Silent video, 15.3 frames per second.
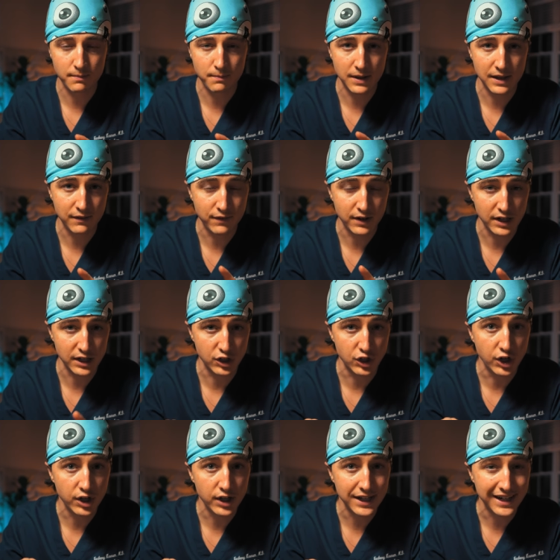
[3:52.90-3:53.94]
being very
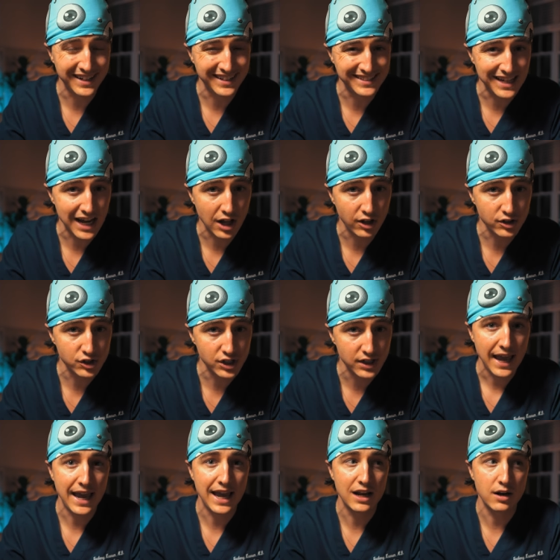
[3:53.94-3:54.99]
good and
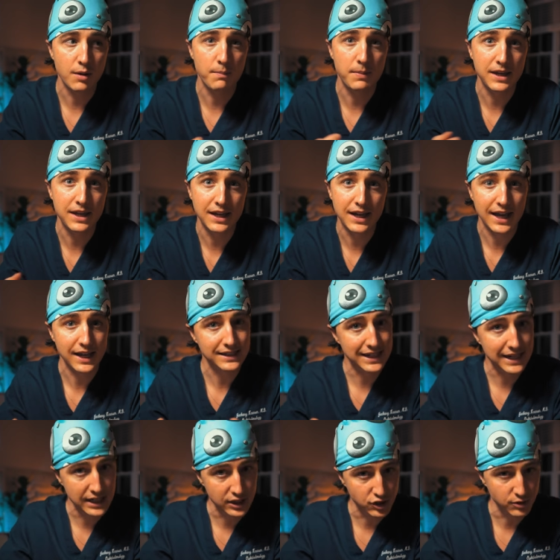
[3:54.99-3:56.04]
intelligent and being
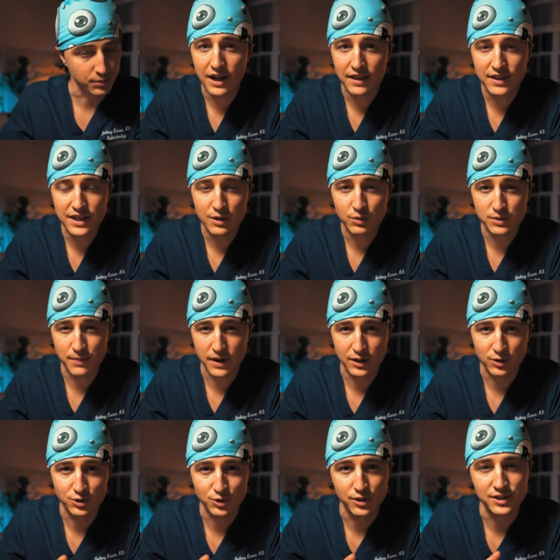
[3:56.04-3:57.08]
teachable. I think it was
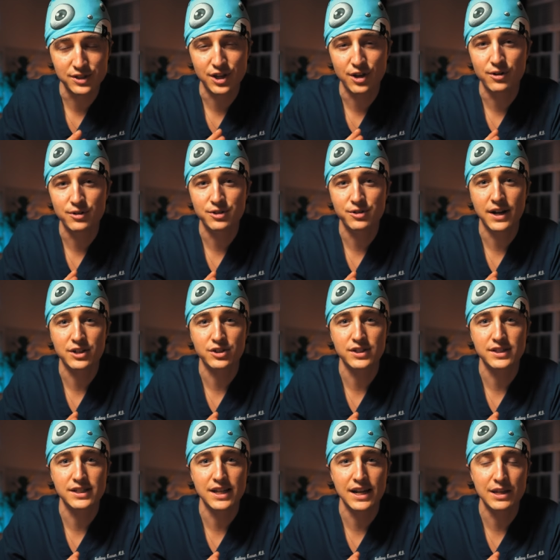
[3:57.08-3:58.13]
Michael Jordan's coach who actually
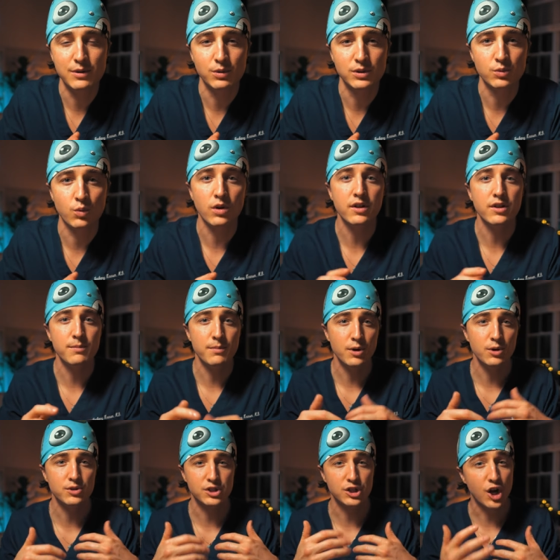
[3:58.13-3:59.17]
said he was one of the
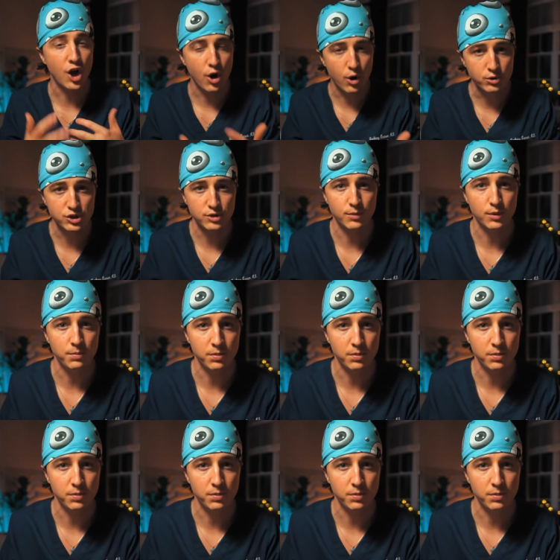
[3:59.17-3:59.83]
most coachable